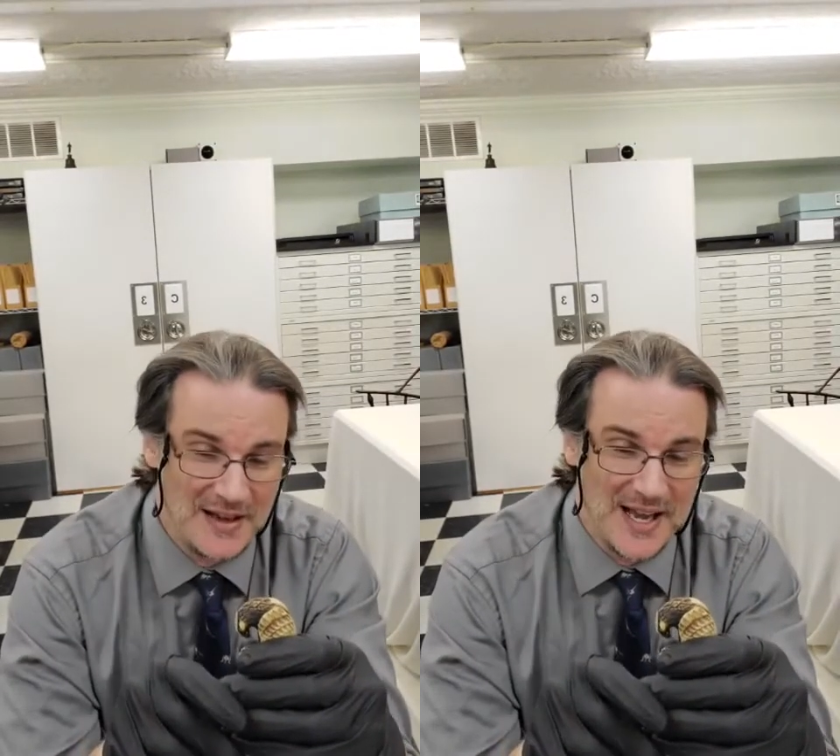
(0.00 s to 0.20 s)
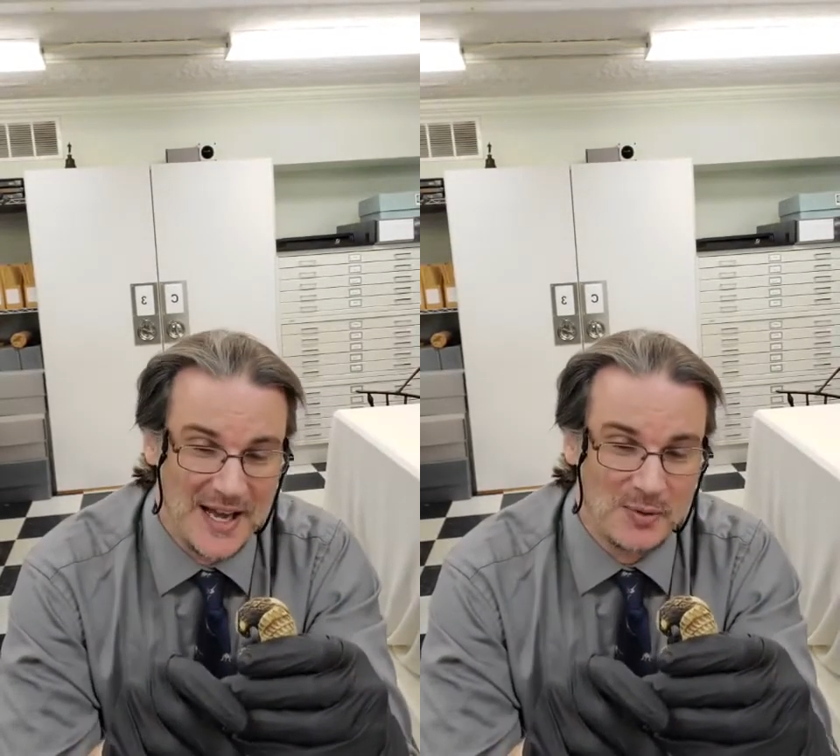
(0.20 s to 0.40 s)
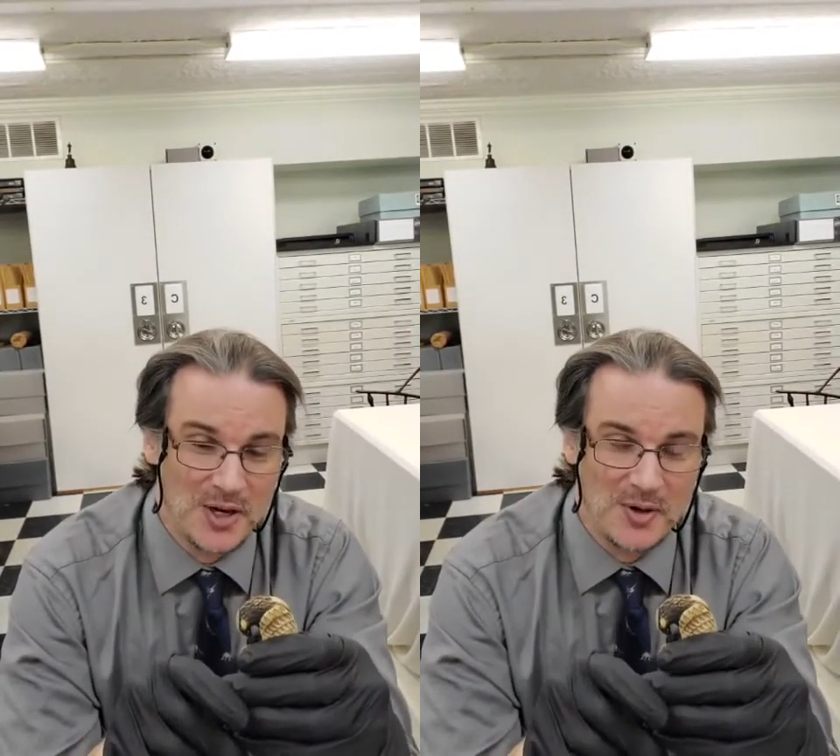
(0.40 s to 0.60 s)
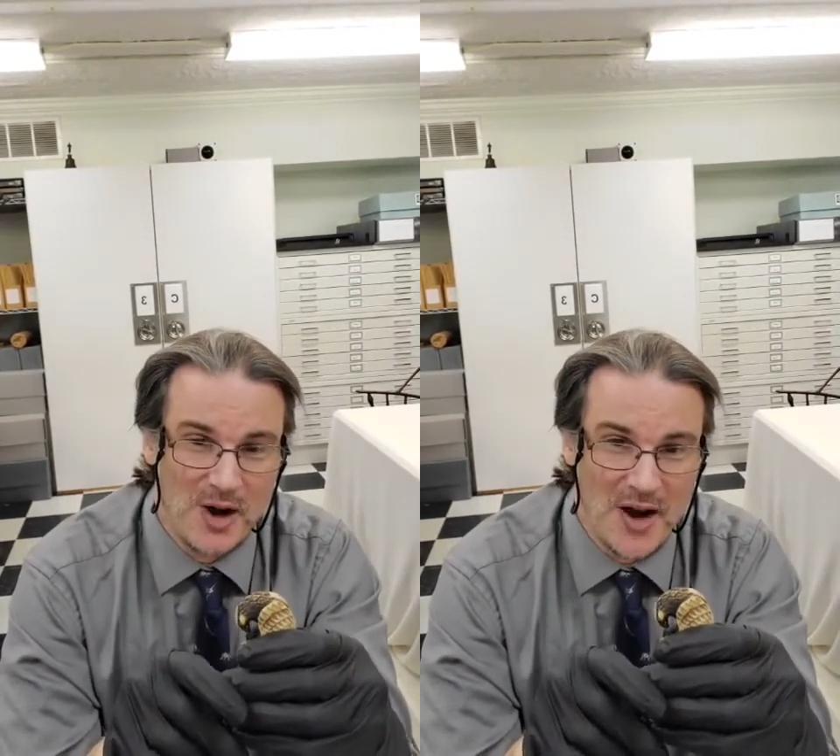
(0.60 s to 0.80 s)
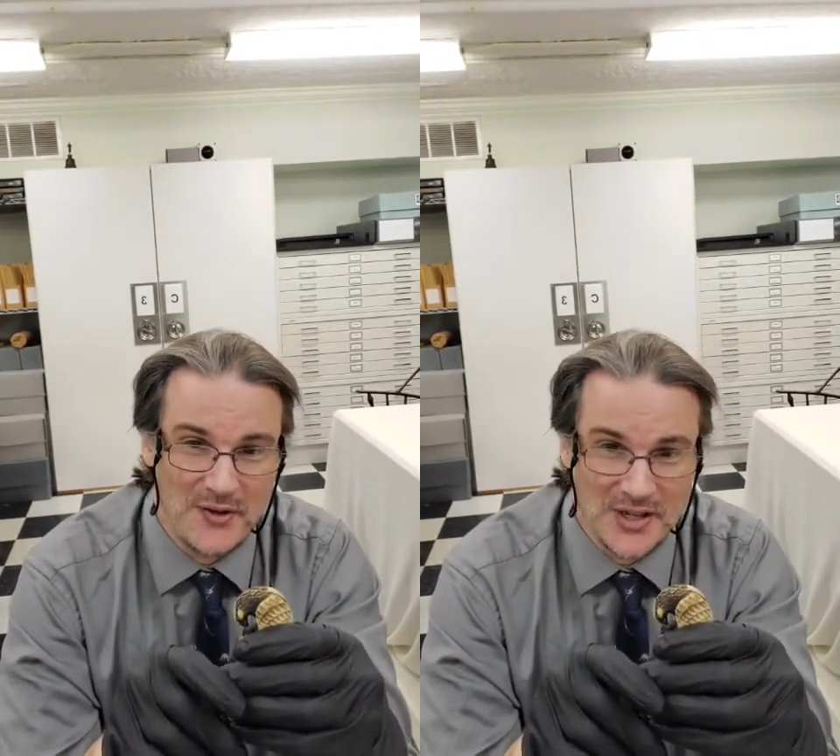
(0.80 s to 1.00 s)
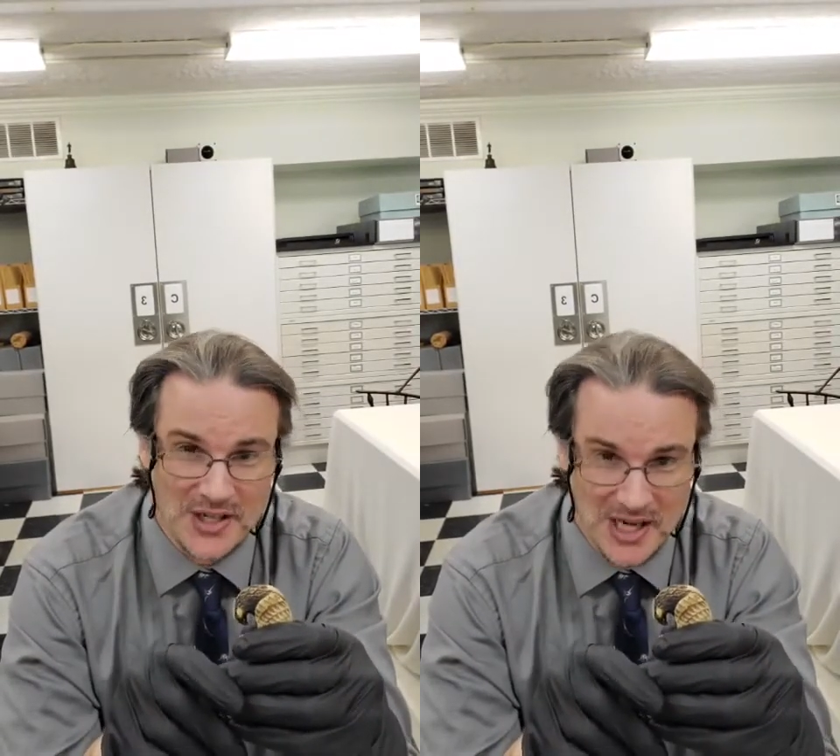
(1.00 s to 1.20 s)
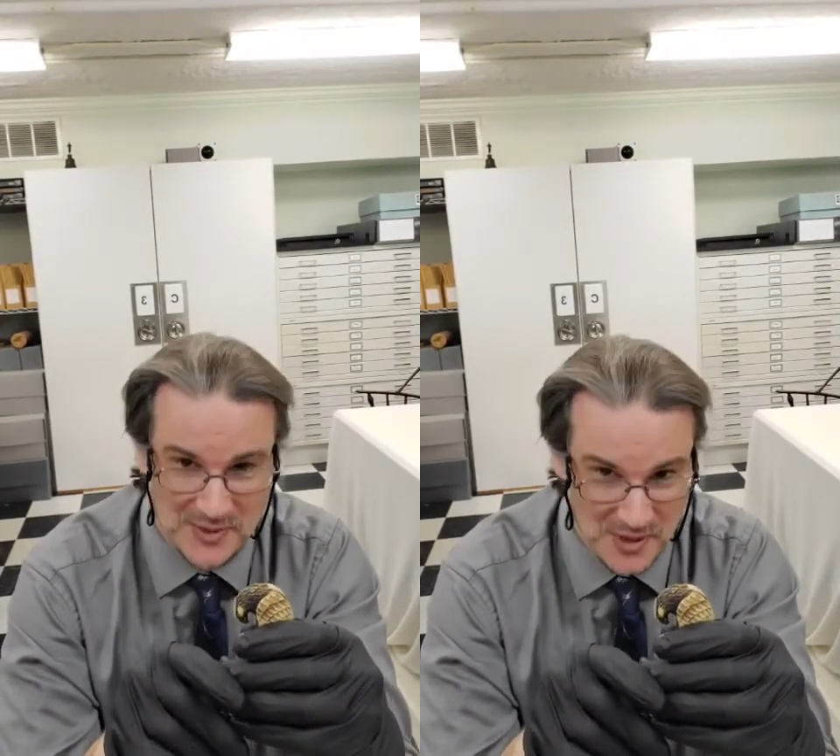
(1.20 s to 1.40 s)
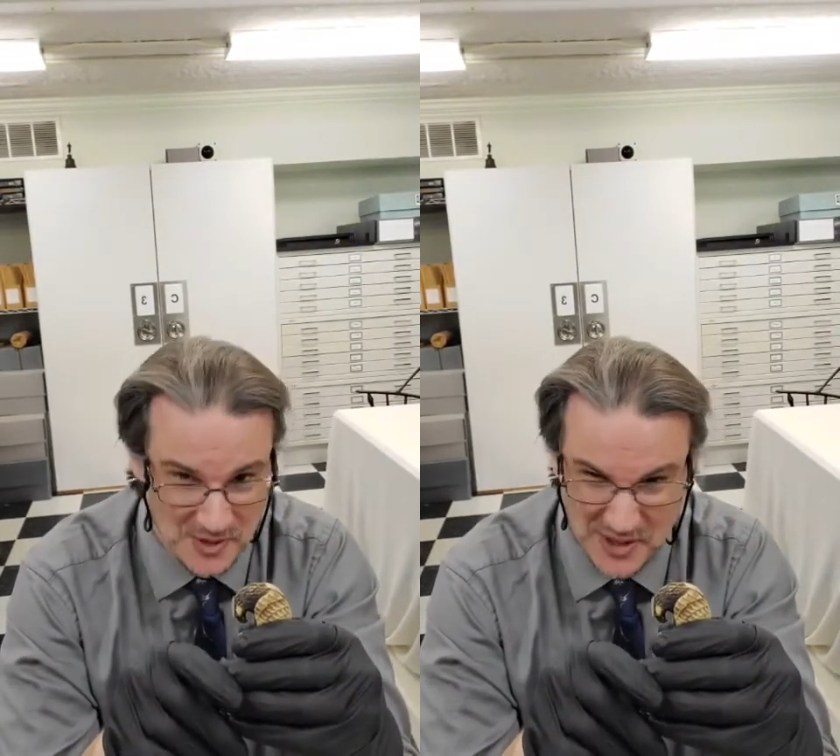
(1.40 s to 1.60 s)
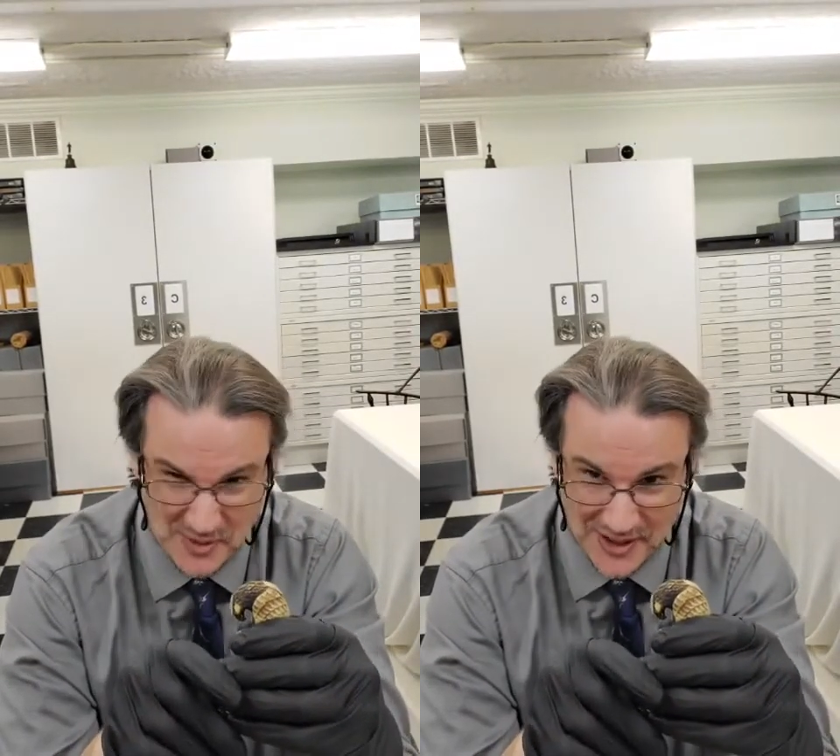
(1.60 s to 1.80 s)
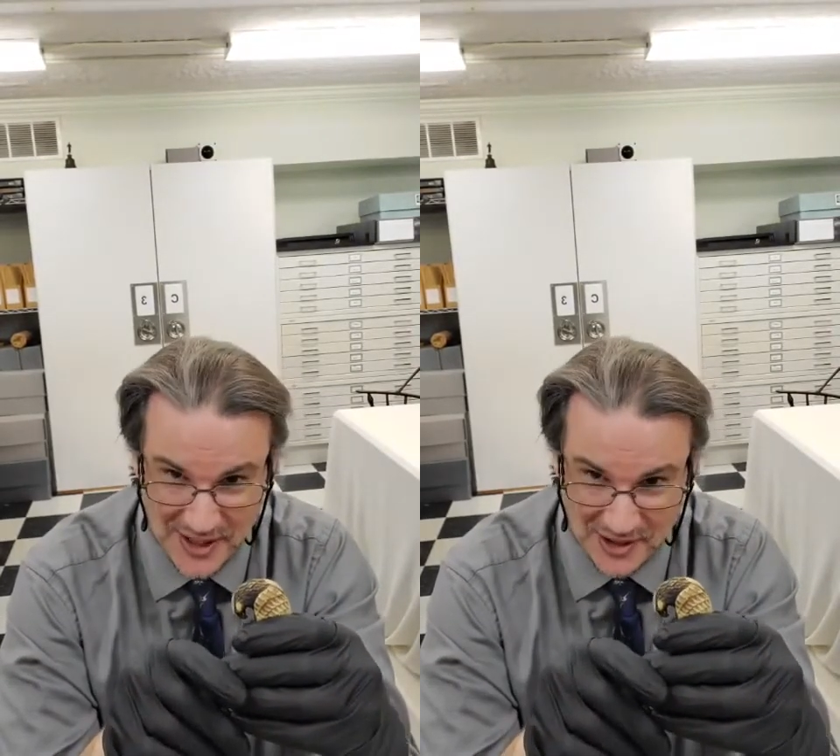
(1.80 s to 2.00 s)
And William Crawford and James Monroe didn't really get